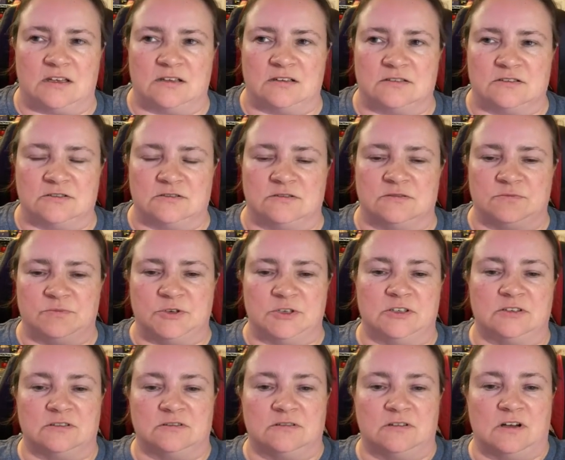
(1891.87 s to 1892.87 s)
To
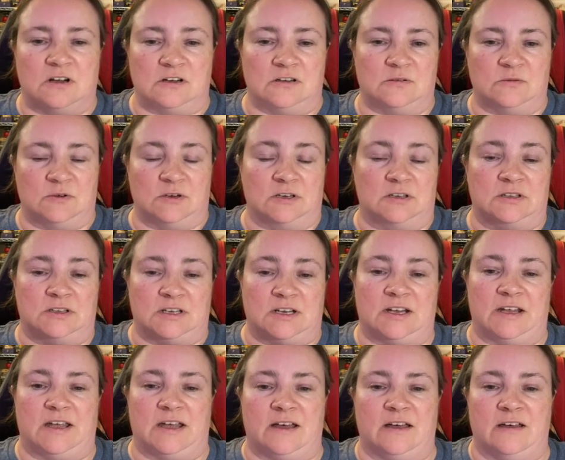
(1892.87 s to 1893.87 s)
put artwork that
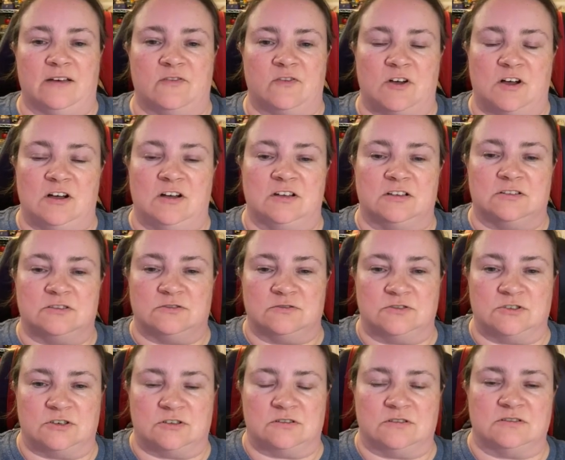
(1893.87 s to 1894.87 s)
I have onto
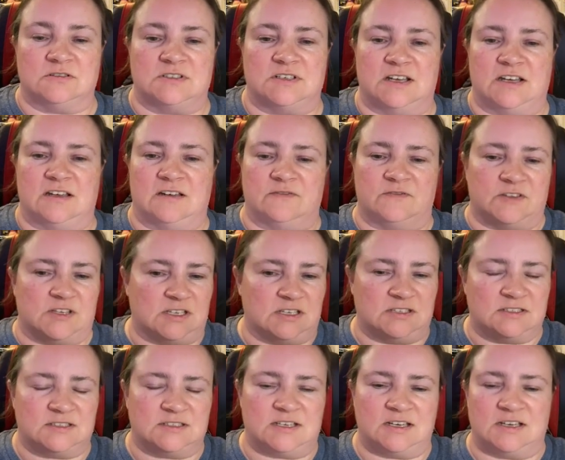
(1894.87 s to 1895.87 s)
journals, and I have the
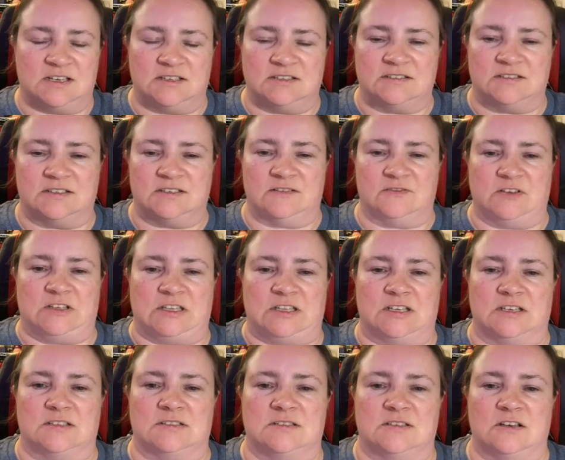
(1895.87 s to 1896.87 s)
insides and
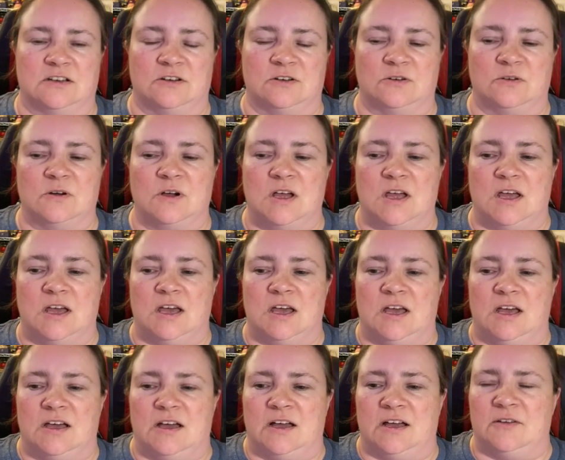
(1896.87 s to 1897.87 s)
everything. So
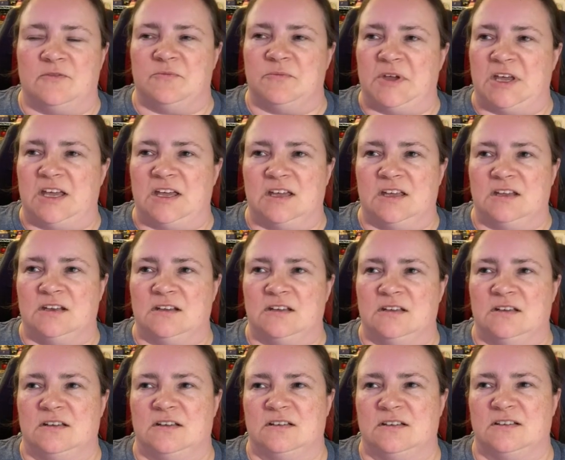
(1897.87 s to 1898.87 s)
I've made
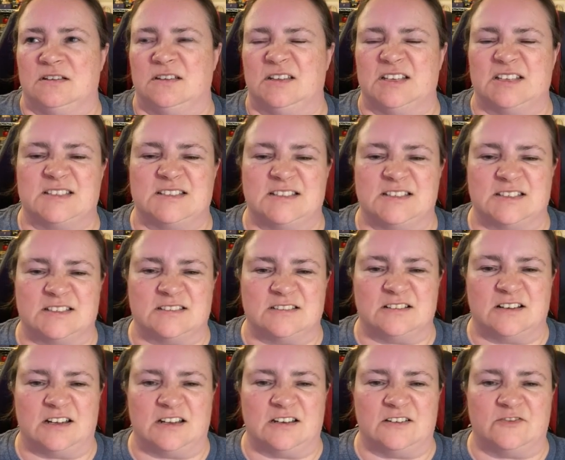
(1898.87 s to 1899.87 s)
like 6 or
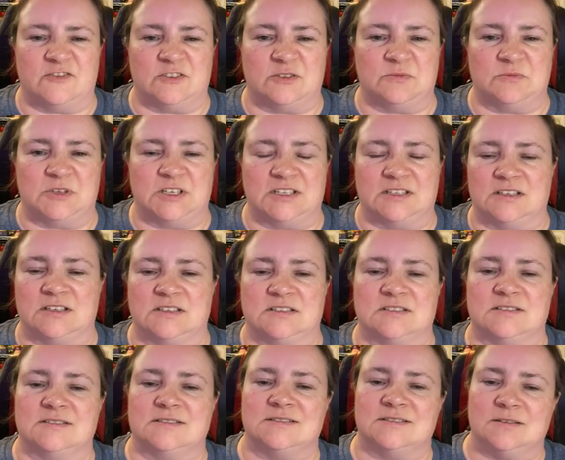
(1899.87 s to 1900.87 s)
8 of them.
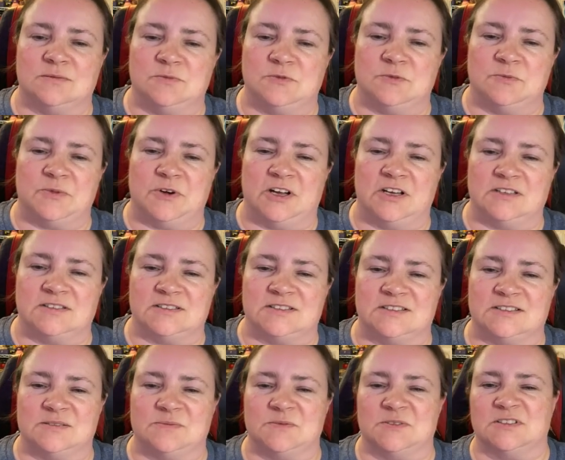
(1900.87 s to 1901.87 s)
It's a simple
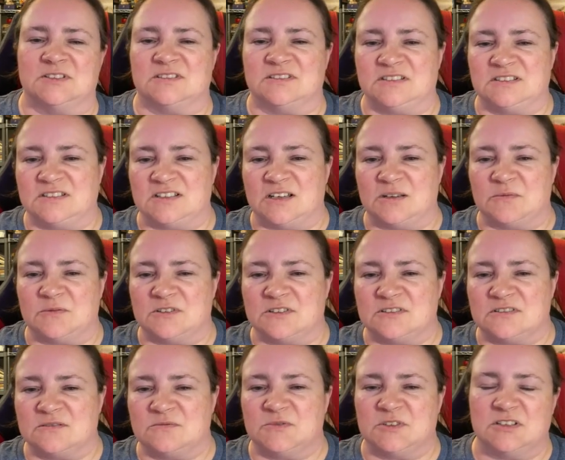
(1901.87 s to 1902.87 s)
process, but it's a little time
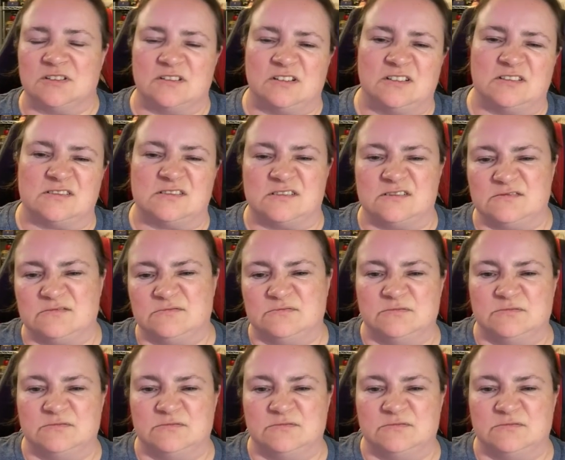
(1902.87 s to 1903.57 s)
consuming also,